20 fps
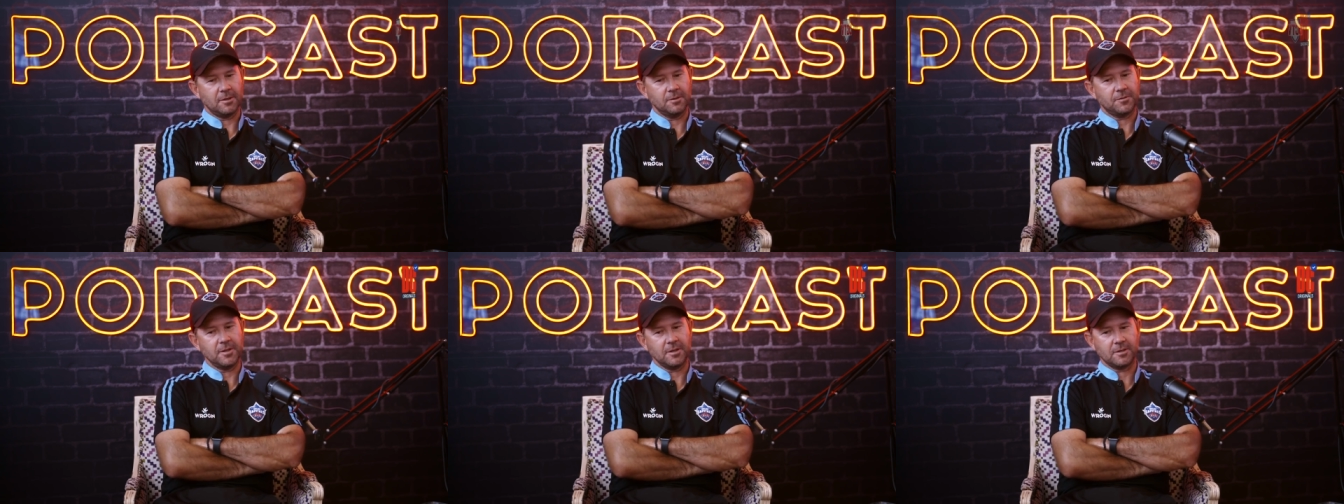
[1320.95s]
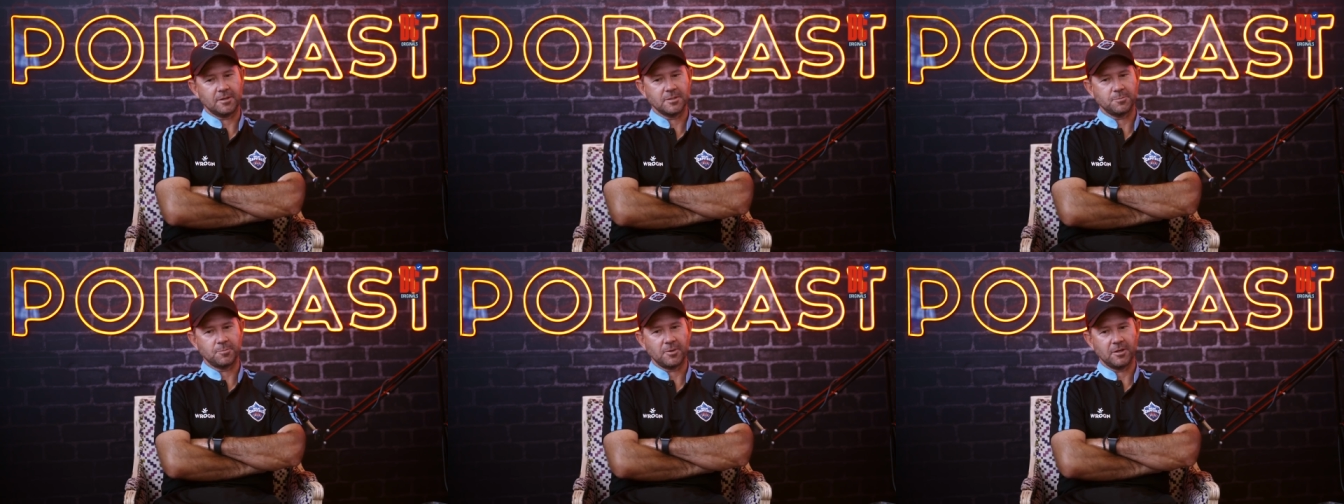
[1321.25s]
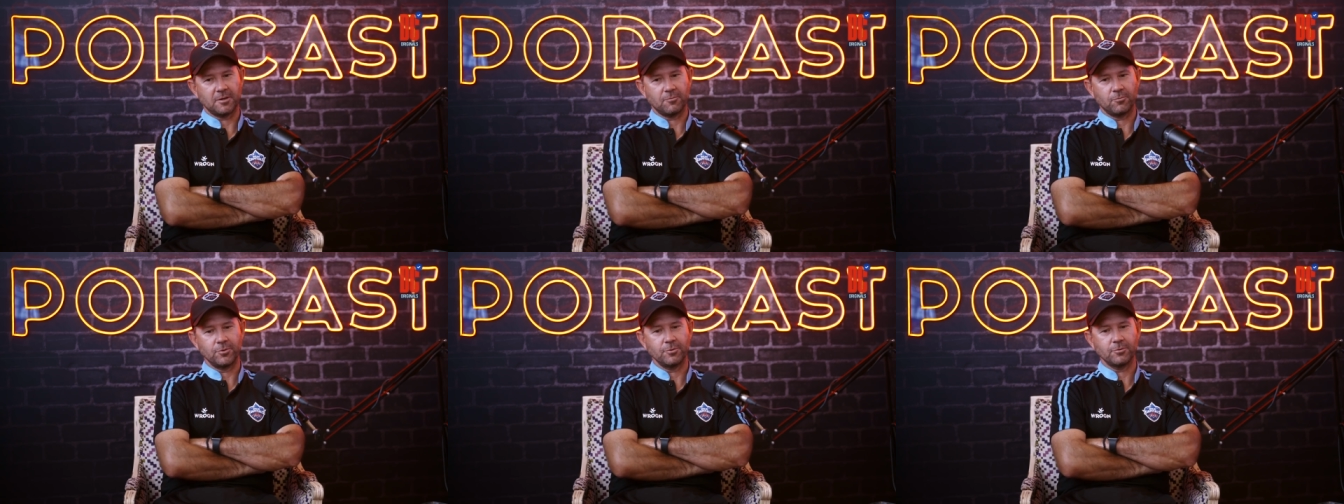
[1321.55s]
I think there's
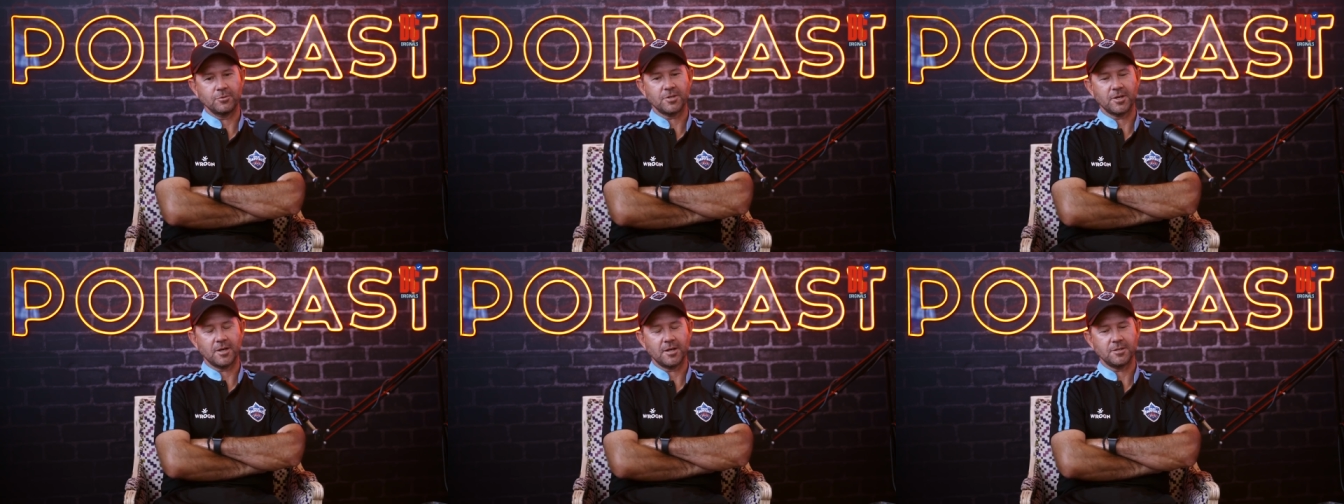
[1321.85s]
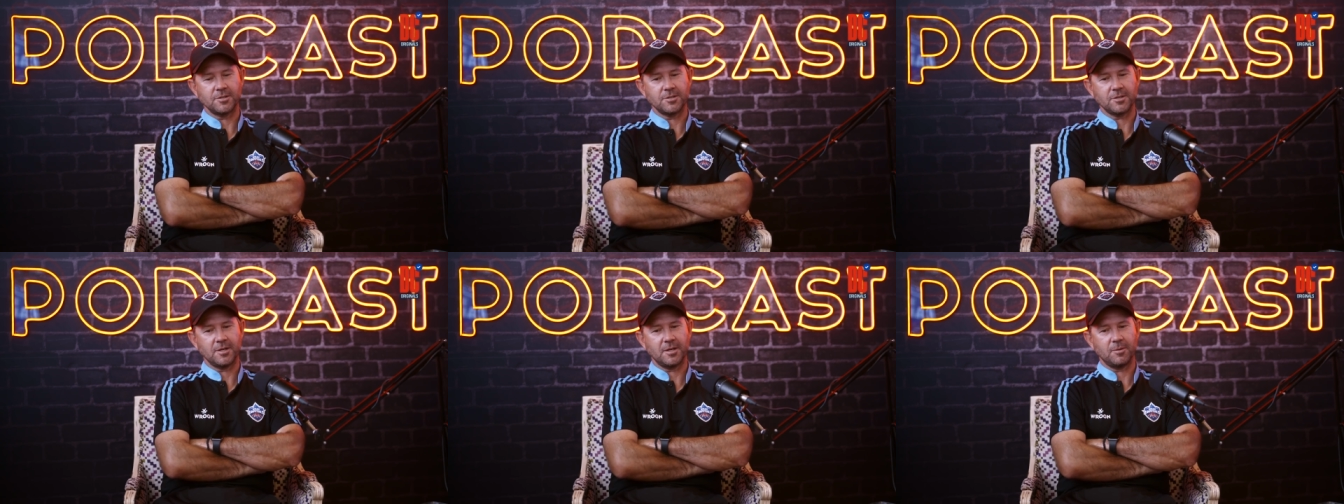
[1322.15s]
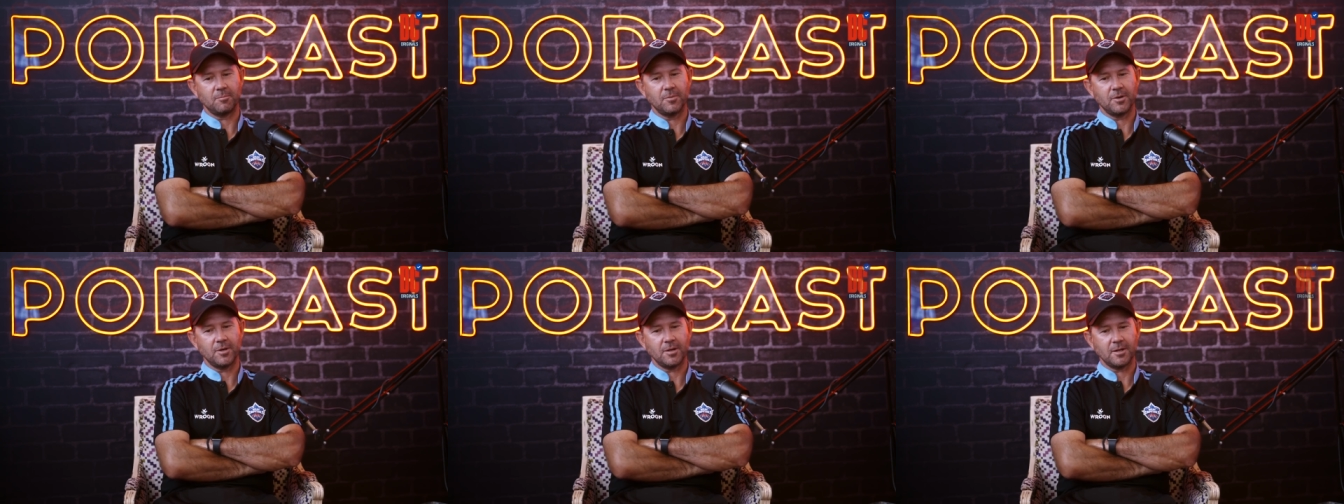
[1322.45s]
been a real change
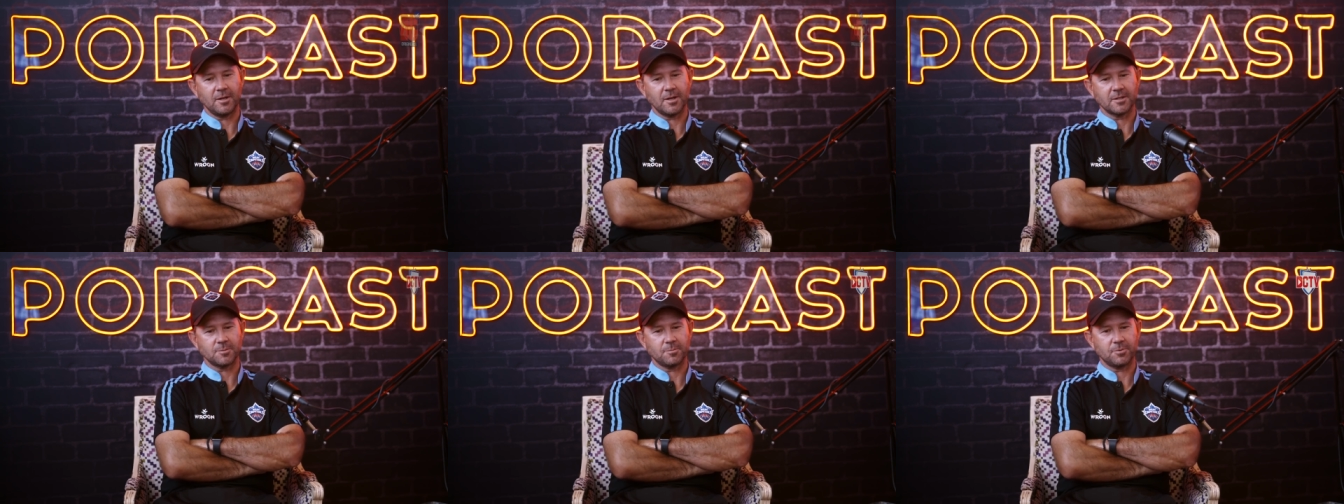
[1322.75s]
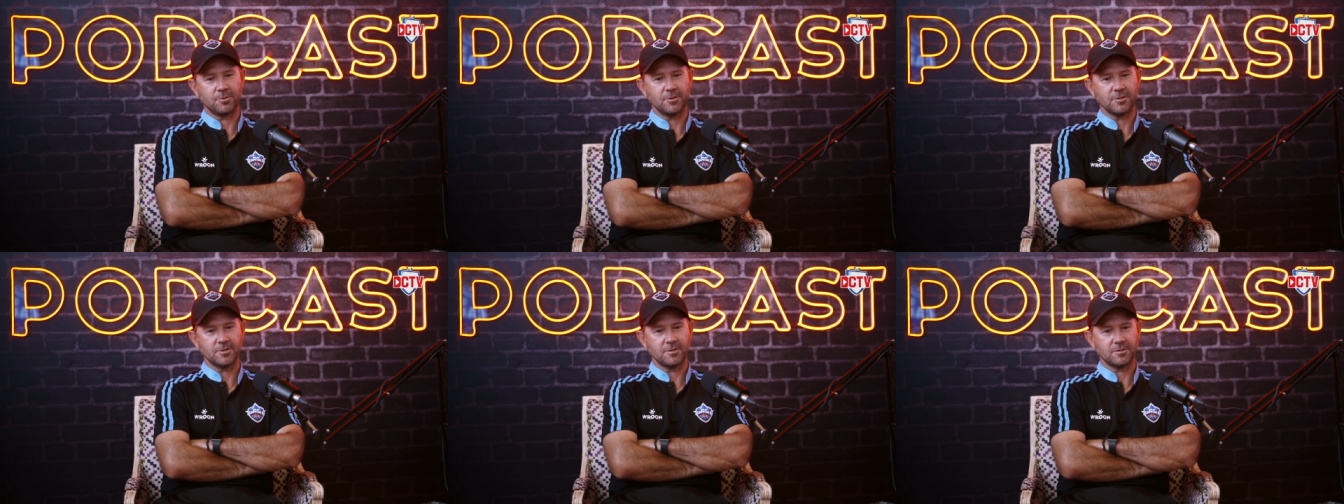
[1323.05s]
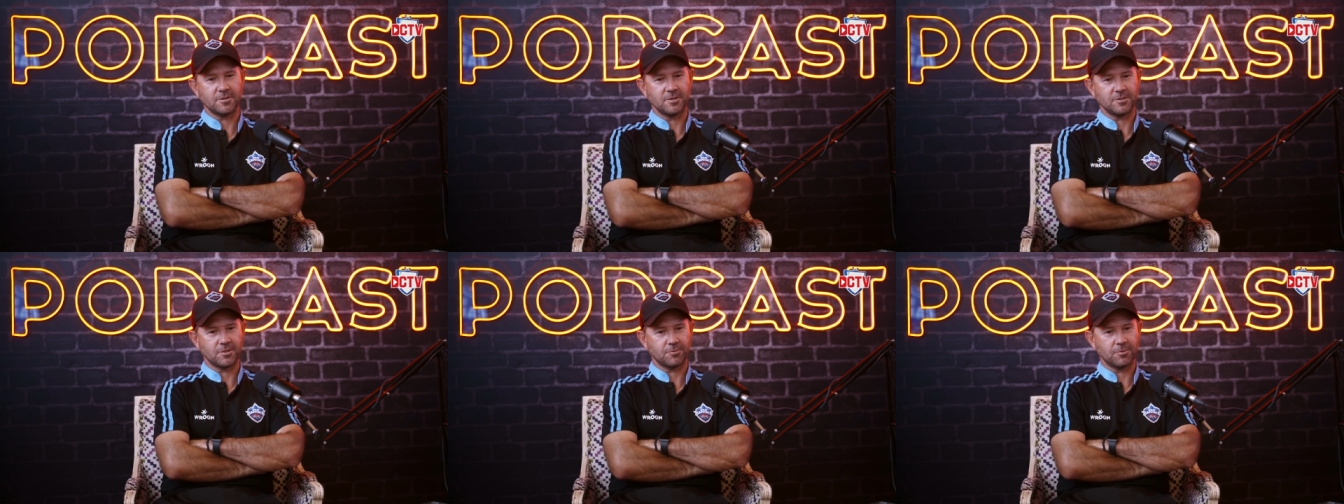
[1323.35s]
in me as a
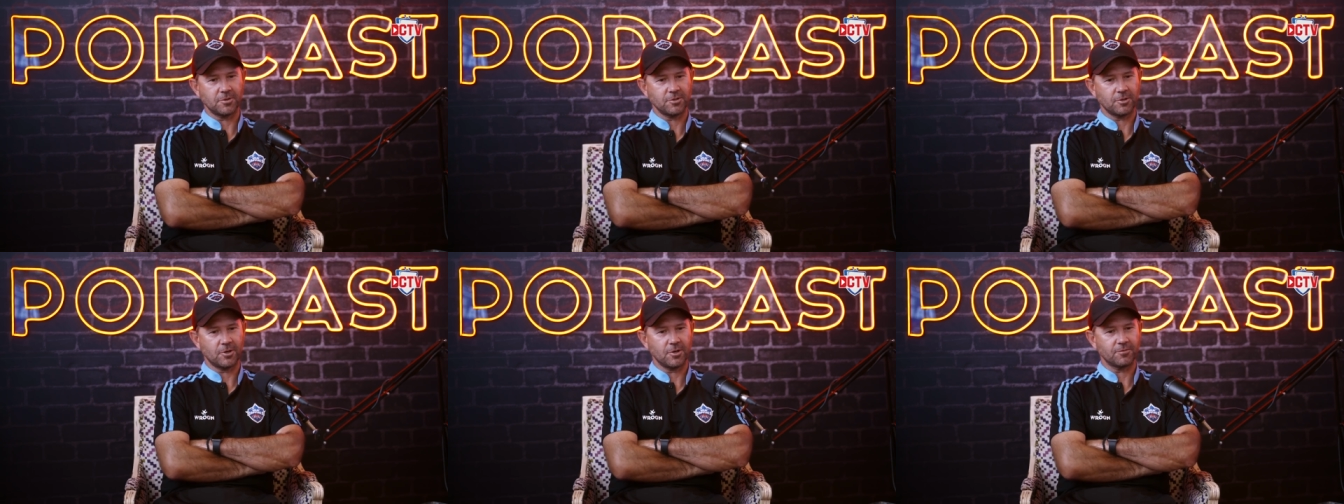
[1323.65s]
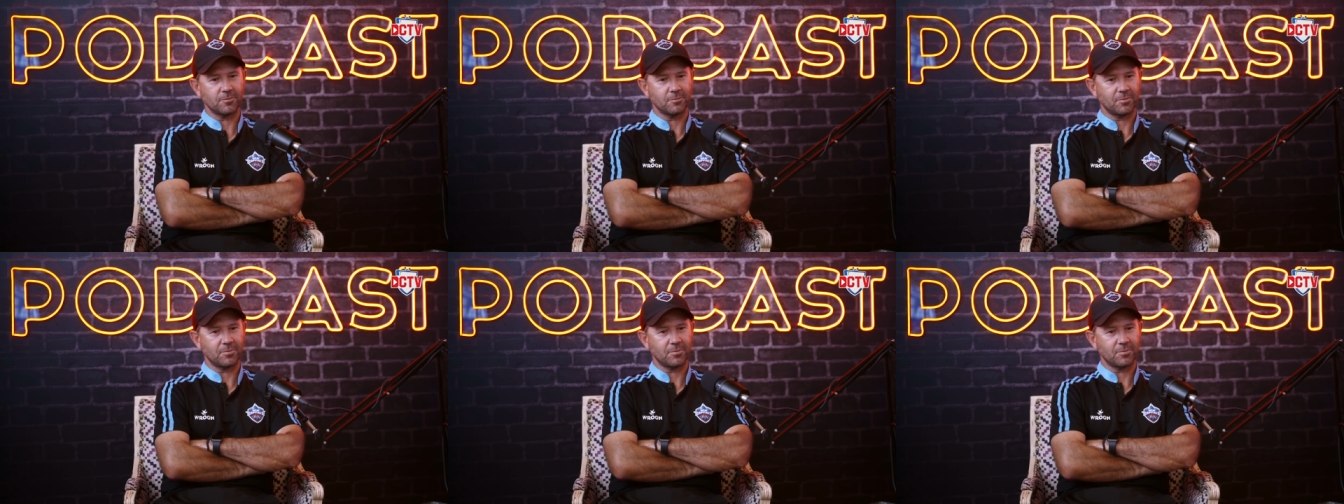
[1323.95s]
person since I retired from